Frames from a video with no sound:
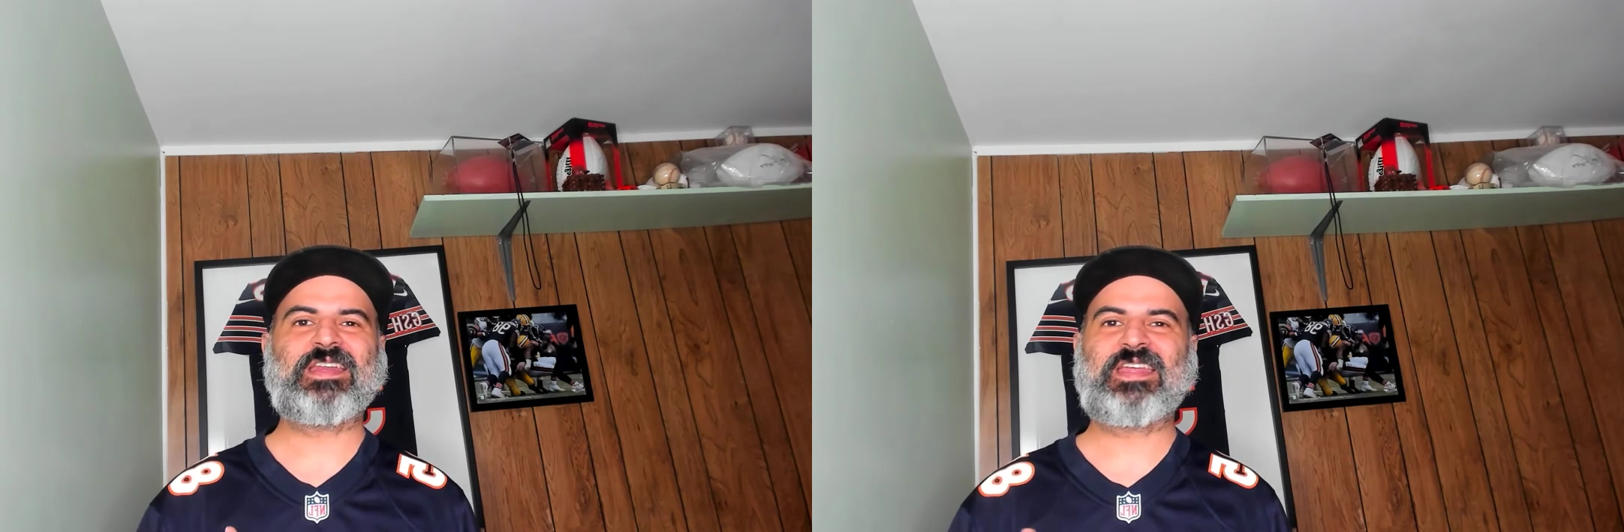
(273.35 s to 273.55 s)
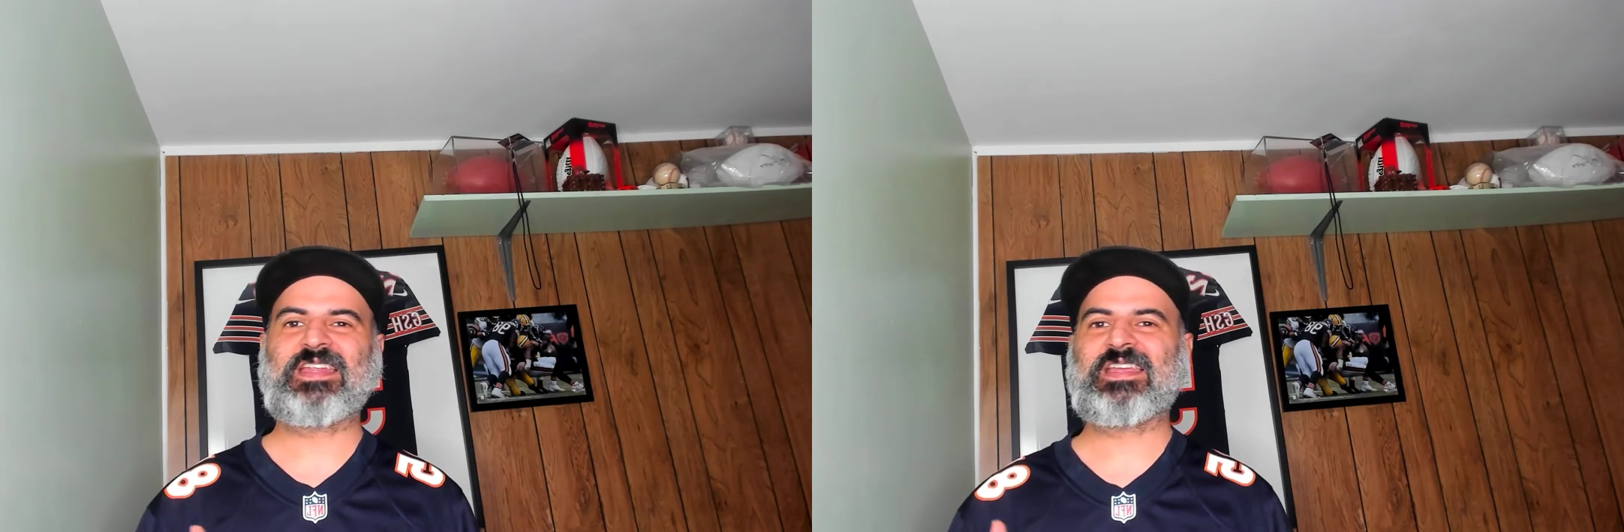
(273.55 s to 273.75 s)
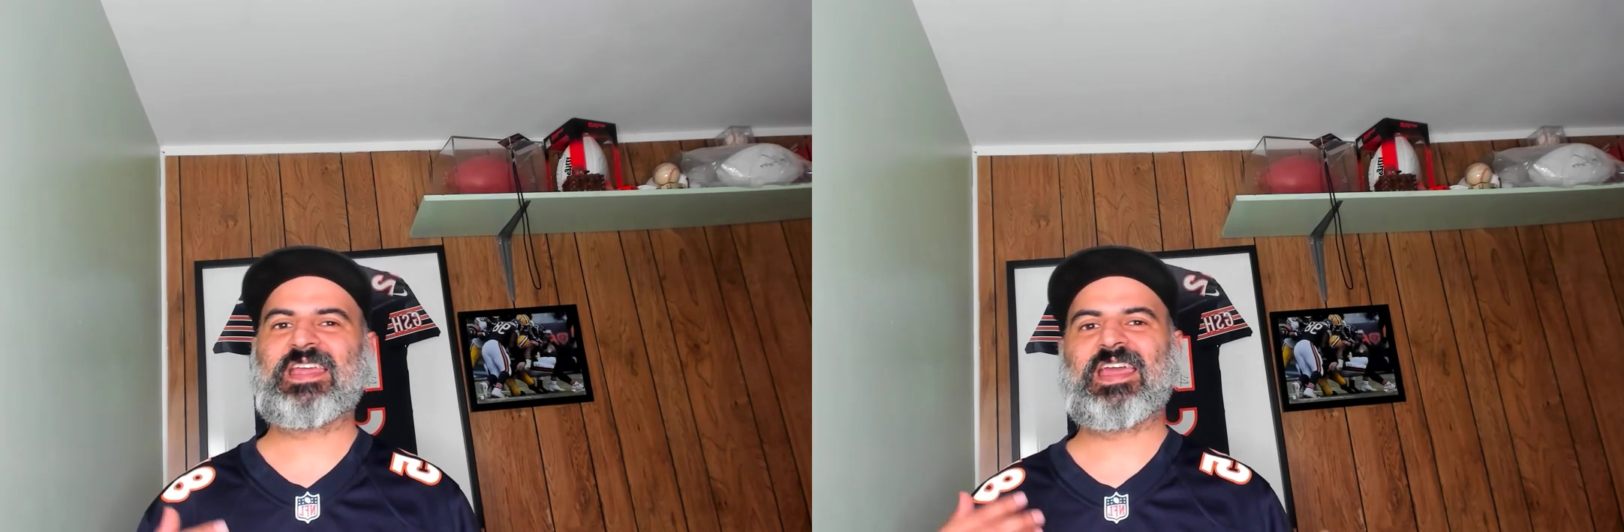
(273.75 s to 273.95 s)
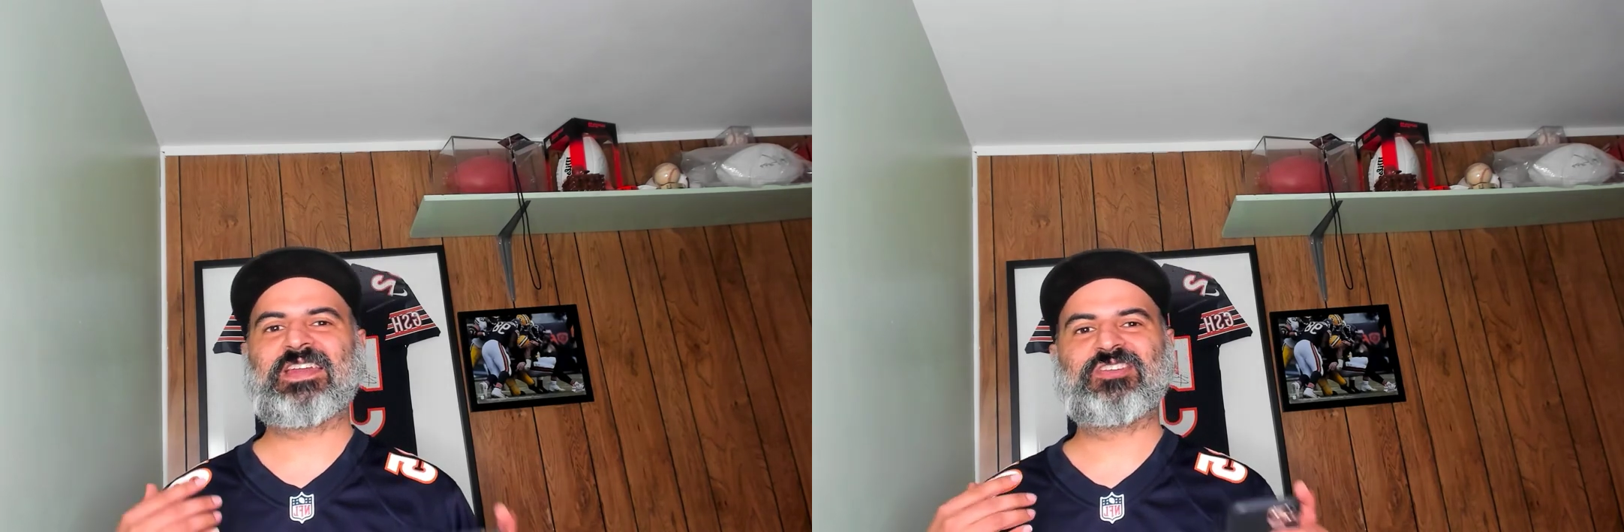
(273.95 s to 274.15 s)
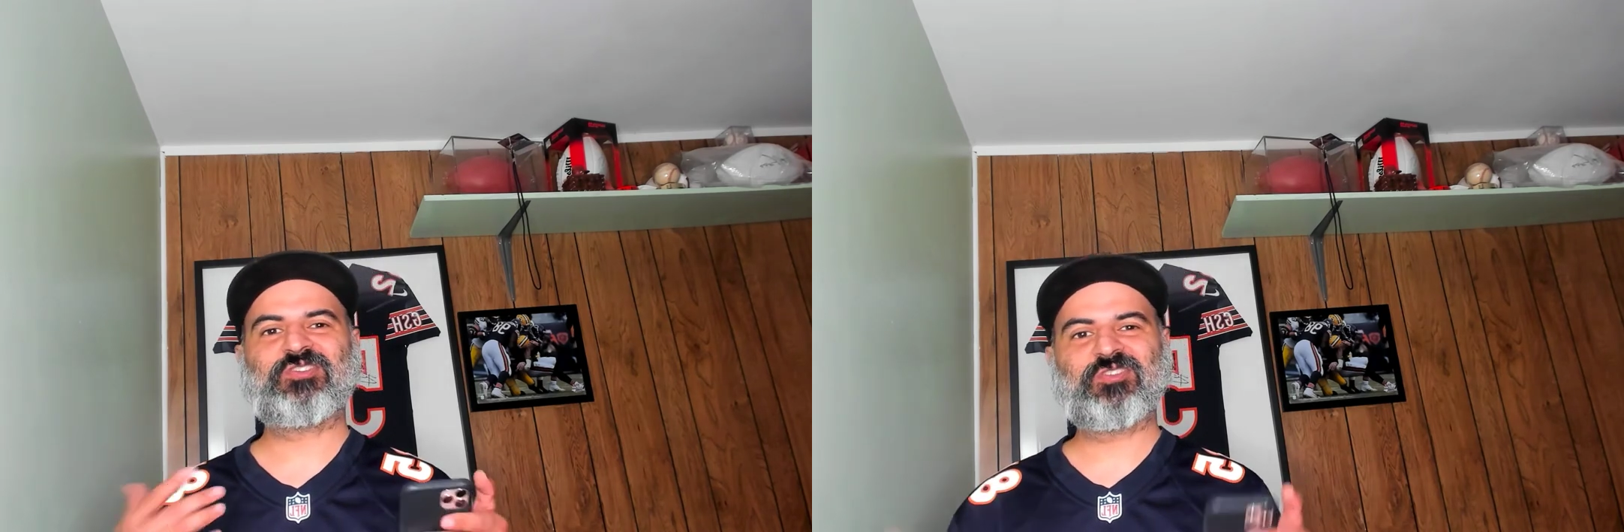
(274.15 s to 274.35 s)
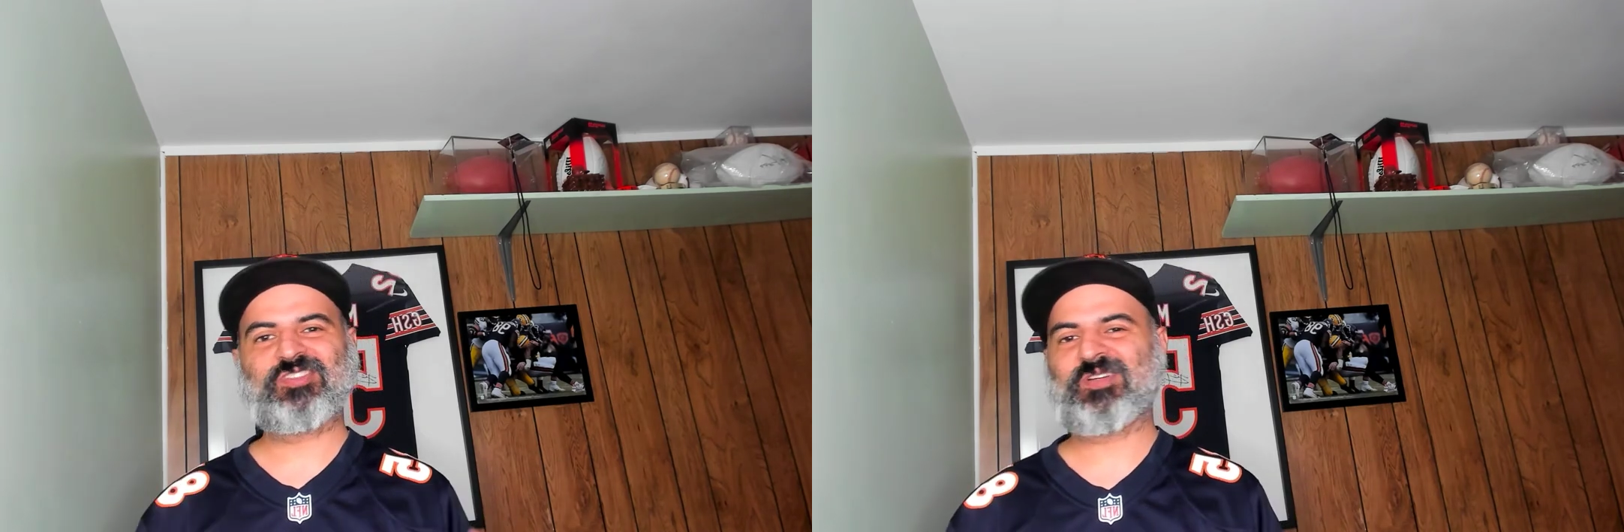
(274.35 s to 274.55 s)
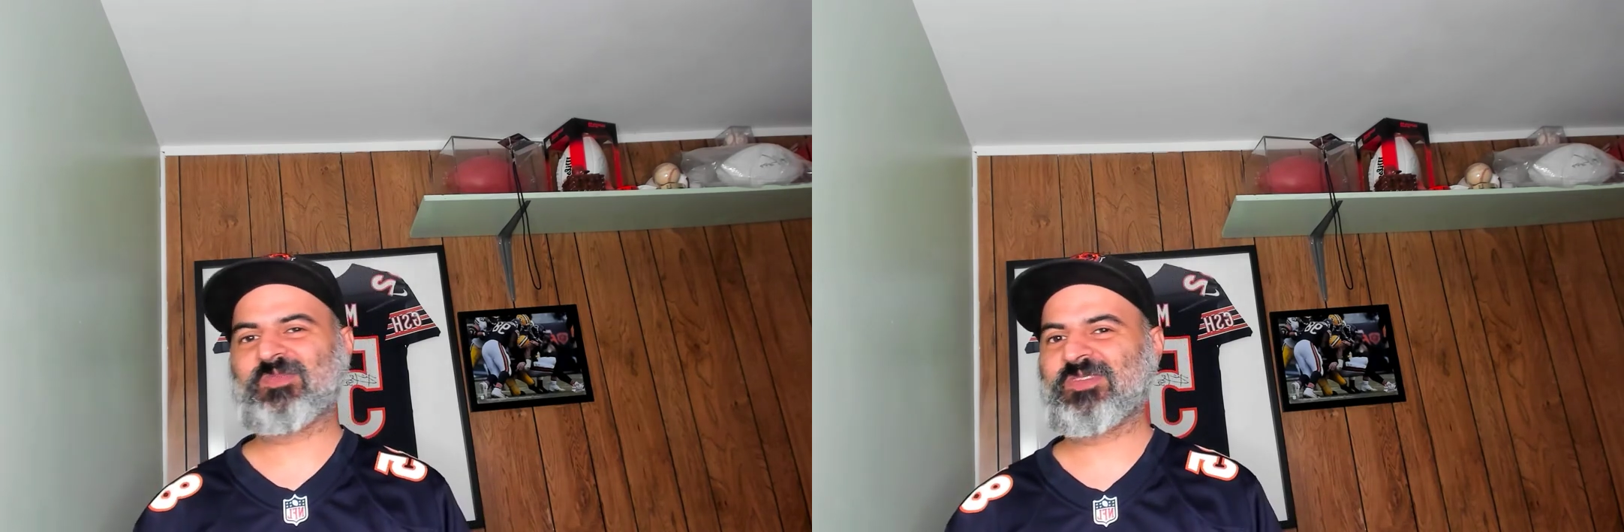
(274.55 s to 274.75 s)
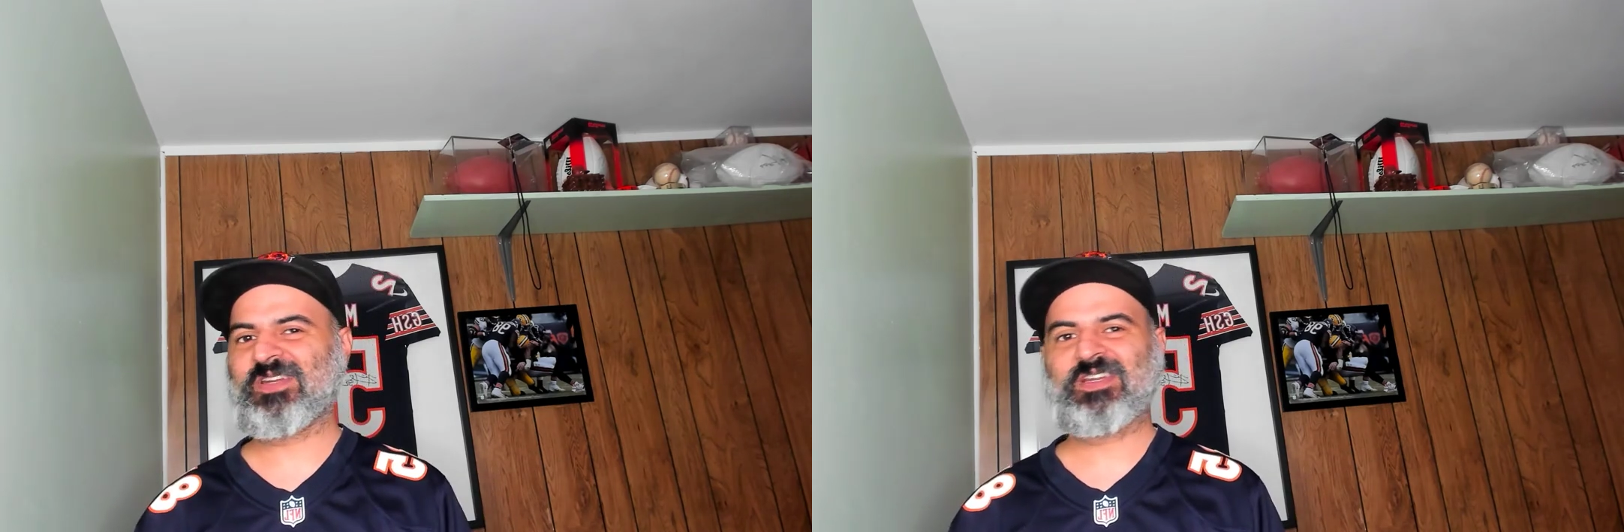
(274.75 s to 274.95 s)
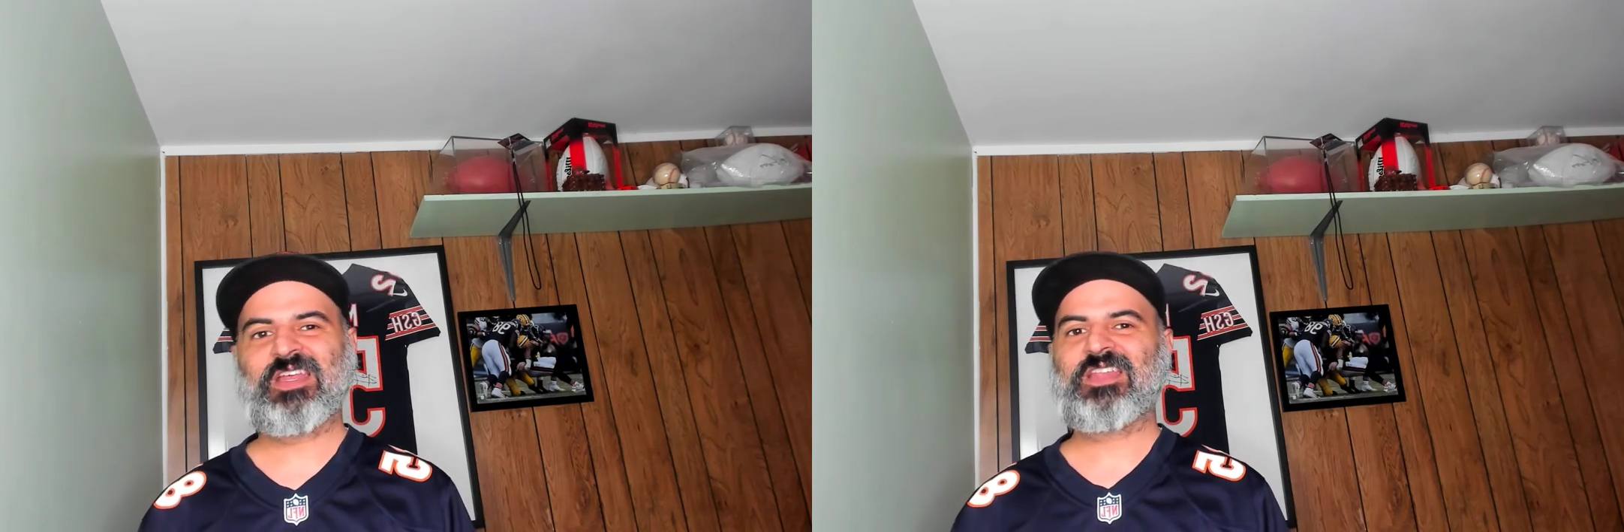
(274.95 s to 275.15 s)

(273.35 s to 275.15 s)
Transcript: he had to do something.